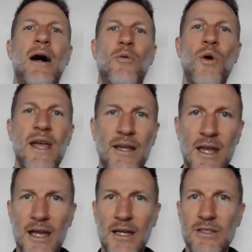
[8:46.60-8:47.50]

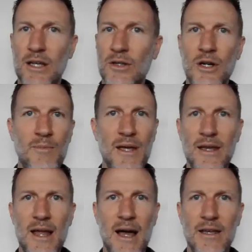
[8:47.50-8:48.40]
weakness. It could
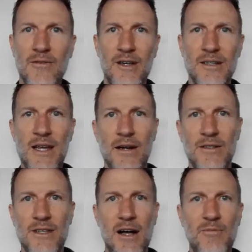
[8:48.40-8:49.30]
be not even a tear
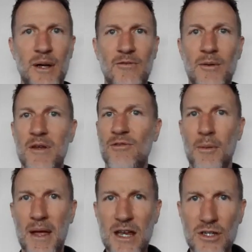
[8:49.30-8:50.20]
itself, but from
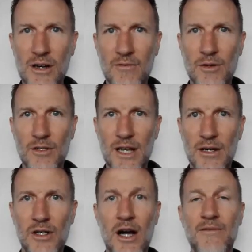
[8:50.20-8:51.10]
inflammation of the
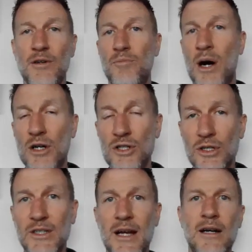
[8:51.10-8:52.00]
rotator cuff or
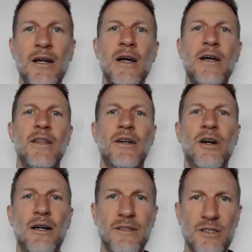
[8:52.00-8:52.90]
partial tear that
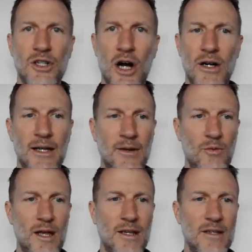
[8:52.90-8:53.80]
causes guarding and
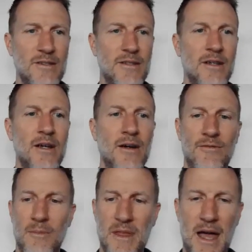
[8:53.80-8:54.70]
weakness
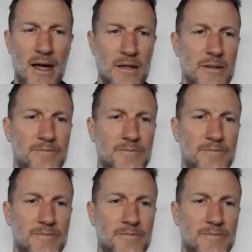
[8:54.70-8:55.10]
from that.